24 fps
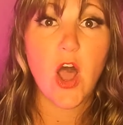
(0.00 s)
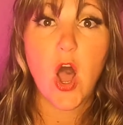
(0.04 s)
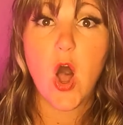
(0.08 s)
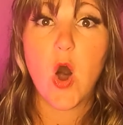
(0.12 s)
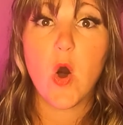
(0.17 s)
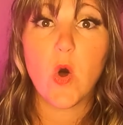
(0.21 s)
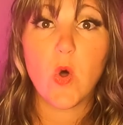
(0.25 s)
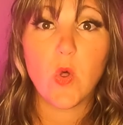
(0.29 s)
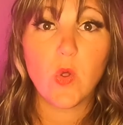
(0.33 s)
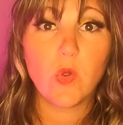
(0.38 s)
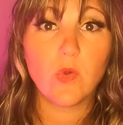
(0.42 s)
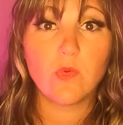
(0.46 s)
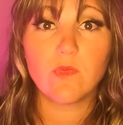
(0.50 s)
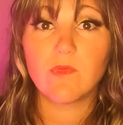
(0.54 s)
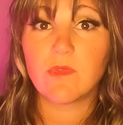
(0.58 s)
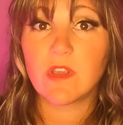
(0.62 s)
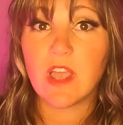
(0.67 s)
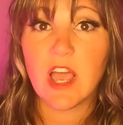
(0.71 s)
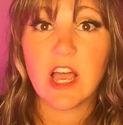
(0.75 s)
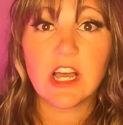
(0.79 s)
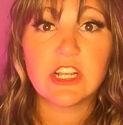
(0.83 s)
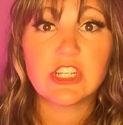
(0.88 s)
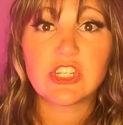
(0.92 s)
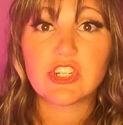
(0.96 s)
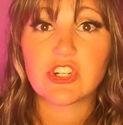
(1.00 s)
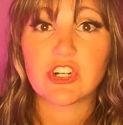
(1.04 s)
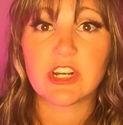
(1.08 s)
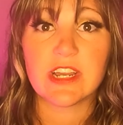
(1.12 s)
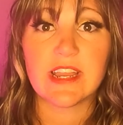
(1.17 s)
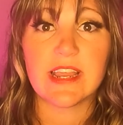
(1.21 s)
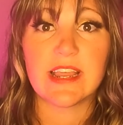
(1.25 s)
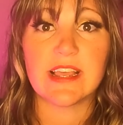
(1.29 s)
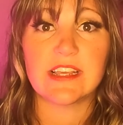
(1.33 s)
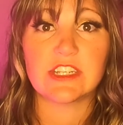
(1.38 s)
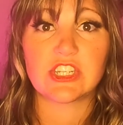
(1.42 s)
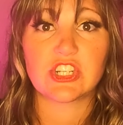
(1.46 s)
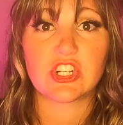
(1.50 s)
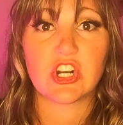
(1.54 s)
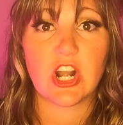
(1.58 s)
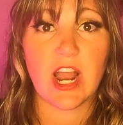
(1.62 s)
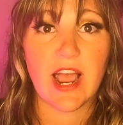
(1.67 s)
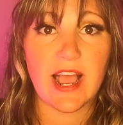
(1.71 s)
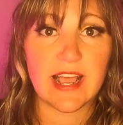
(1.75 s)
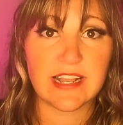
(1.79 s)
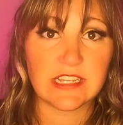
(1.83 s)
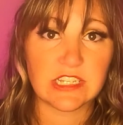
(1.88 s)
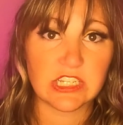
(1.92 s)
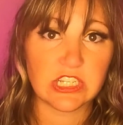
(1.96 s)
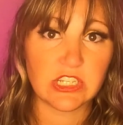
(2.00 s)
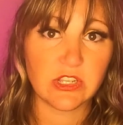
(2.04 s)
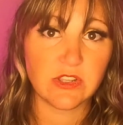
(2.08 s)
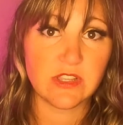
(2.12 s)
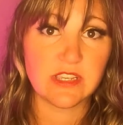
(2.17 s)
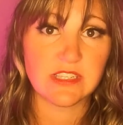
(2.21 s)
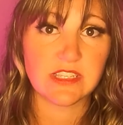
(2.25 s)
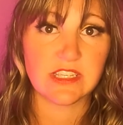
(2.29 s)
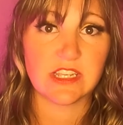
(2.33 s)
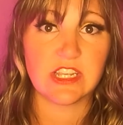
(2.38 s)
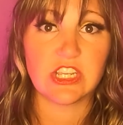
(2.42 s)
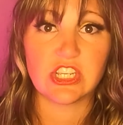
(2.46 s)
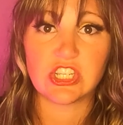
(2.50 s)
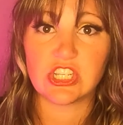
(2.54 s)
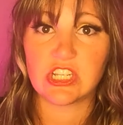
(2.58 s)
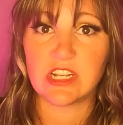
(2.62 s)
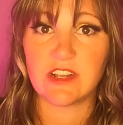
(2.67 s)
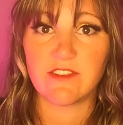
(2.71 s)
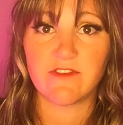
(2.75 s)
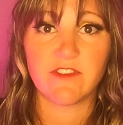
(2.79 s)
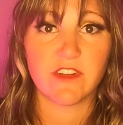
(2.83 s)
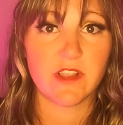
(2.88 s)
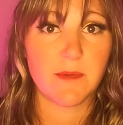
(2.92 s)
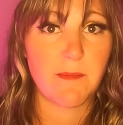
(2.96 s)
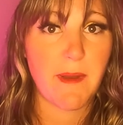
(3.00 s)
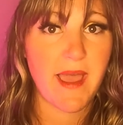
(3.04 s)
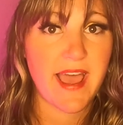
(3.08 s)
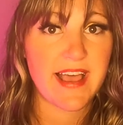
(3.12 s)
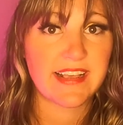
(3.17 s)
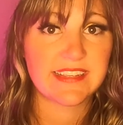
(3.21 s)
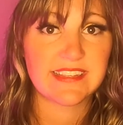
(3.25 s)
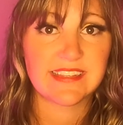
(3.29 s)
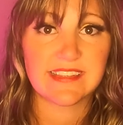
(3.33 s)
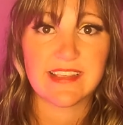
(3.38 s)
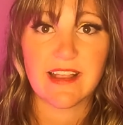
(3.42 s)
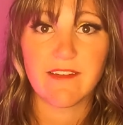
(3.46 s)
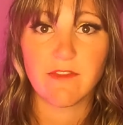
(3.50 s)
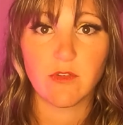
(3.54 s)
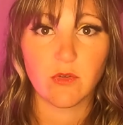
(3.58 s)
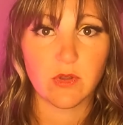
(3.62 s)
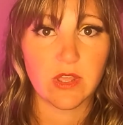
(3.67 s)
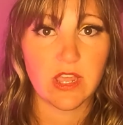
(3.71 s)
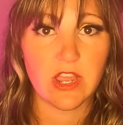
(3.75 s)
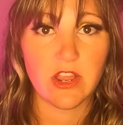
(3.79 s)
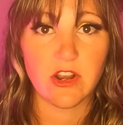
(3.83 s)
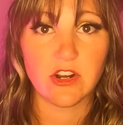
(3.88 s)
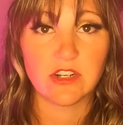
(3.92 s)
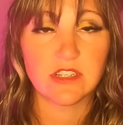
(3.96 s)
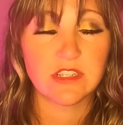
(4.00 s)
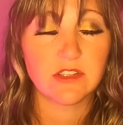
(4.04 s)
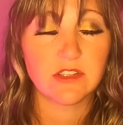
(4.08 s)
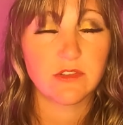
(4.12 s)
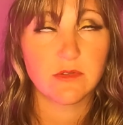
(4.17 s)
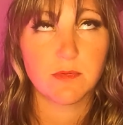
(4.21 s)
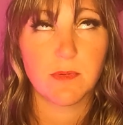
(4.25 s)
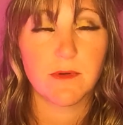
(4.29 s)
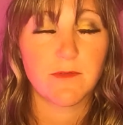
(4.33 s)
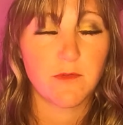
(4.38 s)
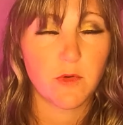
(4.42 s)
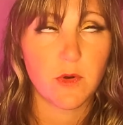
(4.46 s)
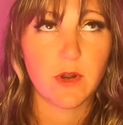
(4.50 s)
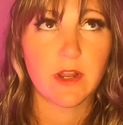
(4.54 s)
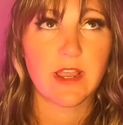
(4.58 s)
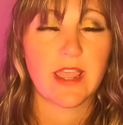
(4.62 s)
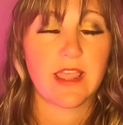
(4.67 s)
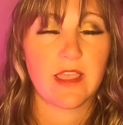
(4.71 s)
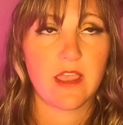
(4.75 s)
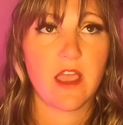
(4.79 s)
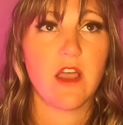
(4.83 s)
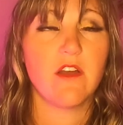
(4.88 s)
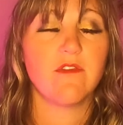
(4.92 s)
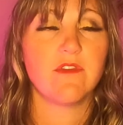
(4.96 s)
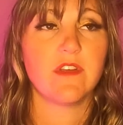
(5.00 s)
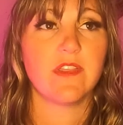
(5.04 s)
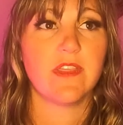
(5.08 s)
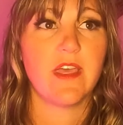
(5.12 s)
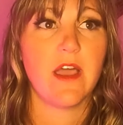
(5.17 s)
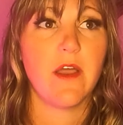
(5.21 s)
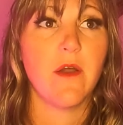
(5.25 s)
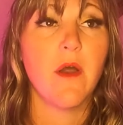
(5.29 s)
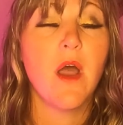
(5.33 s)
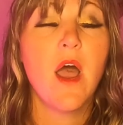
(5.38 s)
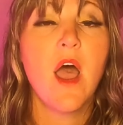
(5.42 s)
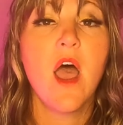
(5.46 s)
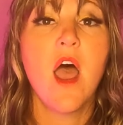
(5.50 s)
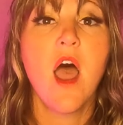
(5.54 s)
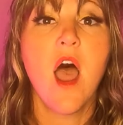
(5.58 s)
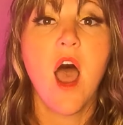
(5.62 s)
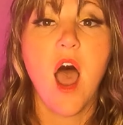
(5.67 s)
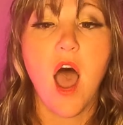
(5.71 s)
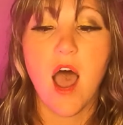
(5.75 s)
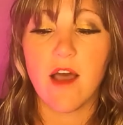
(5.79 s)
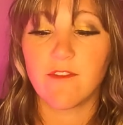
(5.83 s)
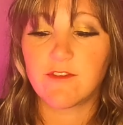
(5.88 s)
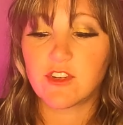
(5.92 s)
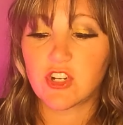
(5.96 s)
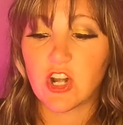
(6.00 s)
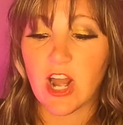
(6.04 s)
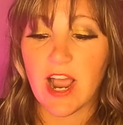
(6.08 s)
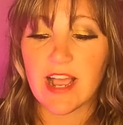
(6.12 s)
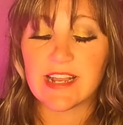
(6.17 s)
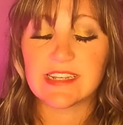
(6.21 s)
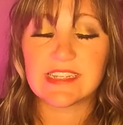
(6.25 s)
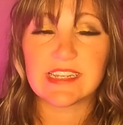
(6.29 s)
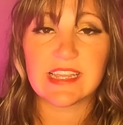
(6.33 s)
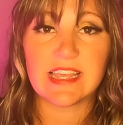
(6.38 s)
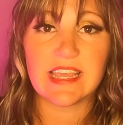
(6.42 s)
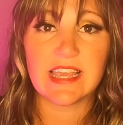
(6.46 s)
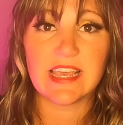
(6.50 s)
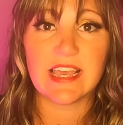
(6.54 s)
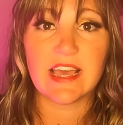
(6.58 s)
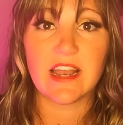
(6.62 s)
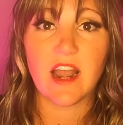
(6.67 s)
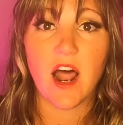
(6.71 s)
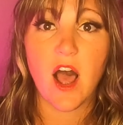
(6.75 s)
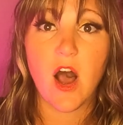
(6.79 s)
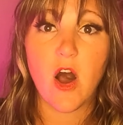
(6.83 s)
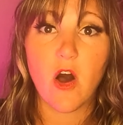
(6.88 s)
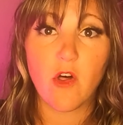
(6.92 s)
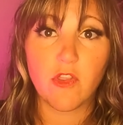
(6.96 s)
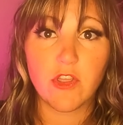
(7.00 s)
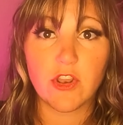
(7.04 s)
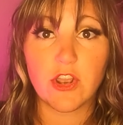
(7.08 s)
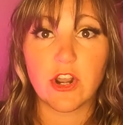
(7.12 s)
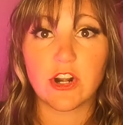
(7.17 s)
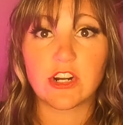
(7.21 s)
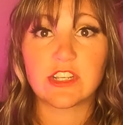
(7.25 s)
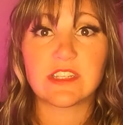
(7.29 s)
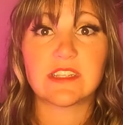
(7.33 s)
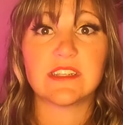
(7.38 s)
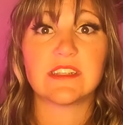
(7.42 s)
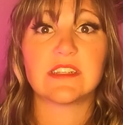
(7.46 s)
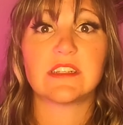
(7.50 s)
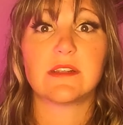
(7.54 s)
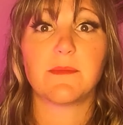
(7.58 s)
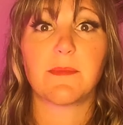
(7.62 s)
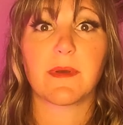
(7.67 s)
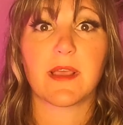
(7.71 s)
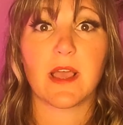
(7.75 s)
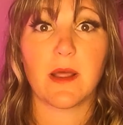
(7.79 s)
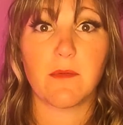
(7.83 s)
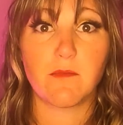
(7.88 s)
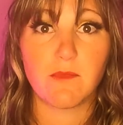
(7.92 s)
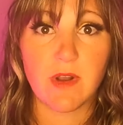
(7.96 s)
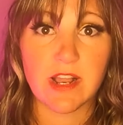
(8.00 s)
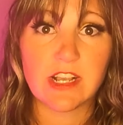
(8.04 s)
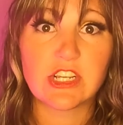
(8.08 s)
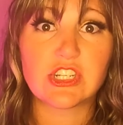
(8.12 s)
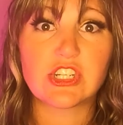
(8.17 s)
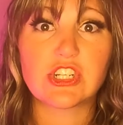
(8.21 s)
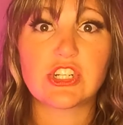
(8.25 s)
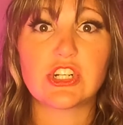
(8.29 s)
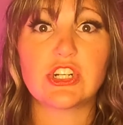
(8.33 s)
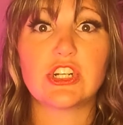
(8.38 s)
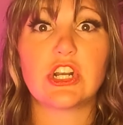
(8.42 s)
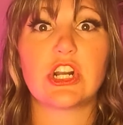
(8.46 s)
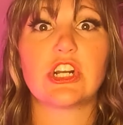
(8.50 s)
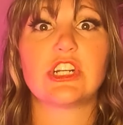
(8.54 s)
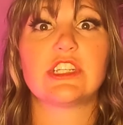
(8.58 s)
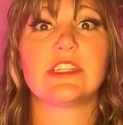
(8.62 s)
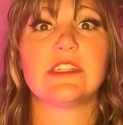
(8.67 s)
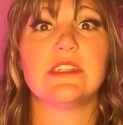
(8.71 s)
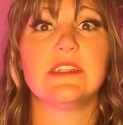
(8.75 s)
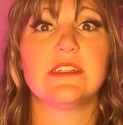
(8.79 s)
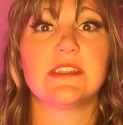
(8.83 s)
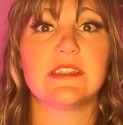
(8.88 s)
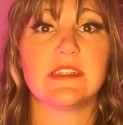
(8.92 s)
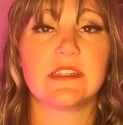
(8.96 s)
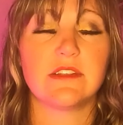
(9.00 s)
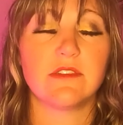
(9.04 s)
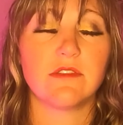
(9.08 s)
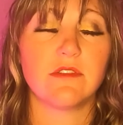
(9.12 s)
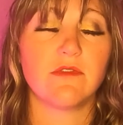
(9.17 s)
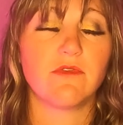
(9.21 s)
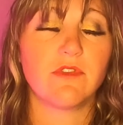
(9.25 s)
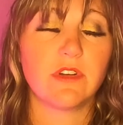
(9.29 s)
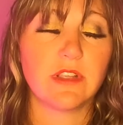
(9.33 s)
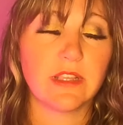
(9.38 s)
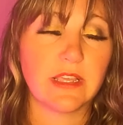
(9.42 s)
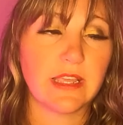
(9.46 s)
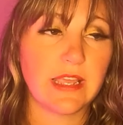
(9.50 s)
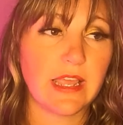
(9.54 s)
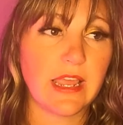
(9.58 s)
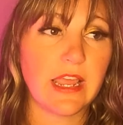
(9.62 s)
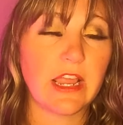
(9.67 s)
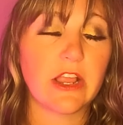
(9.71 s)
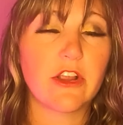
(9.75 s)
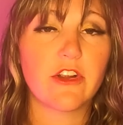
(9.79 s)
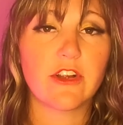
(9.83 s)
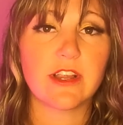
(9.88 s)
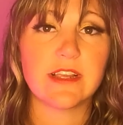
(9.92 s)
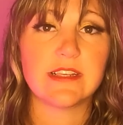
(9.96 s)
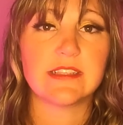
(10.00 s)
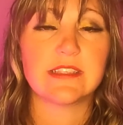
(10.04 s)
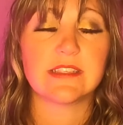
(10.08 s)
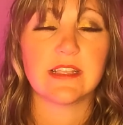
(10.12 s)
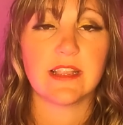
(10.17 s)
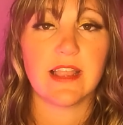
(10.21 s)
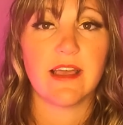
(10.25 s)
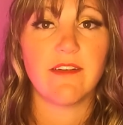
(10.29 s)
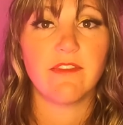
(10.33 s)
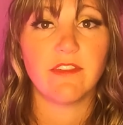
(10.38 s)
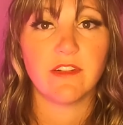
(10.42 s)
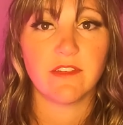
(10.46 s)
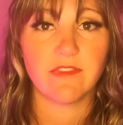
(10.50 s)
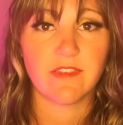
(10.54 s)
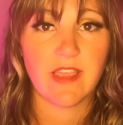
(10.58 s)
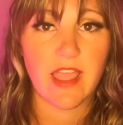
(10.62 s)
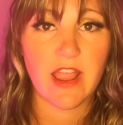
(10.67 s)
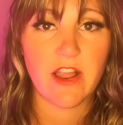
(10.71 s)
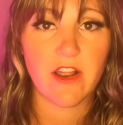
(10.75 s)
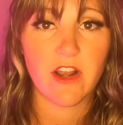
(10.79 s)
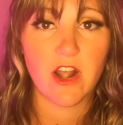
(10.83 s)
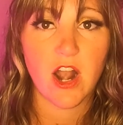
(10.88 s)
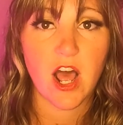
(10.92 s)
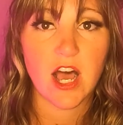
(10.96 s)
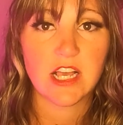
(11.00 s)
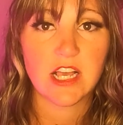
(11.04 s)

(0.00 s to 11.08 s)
The whole country is trying to do this initiative for the past several years. This was before COVID, though, of trying to get all the nurses to become registered nurses and really increase the level of care at